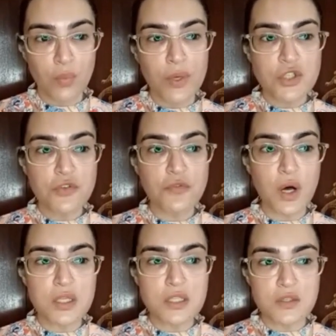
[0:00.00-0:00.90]
which
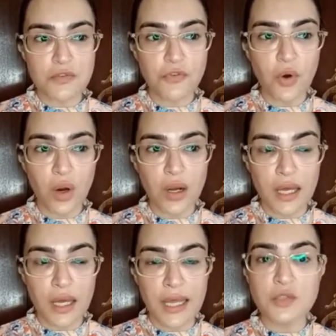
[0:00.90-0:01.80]
was for,
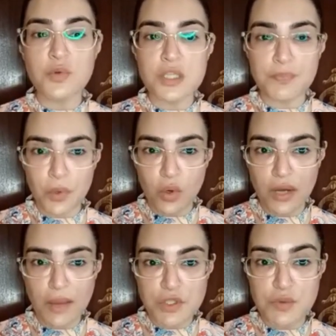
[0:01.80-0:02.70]
it was a
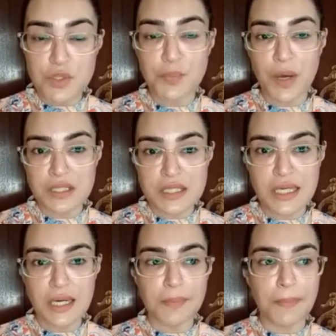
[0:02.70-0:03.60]
program which was
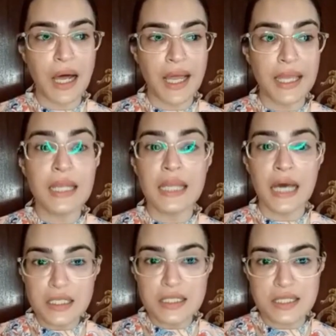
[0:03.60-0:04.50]
sponsored by
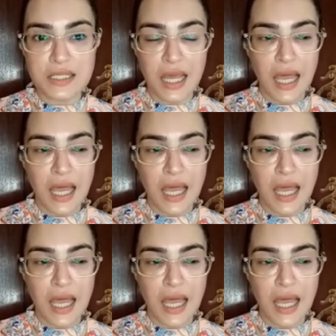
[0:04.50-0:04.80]
Lux.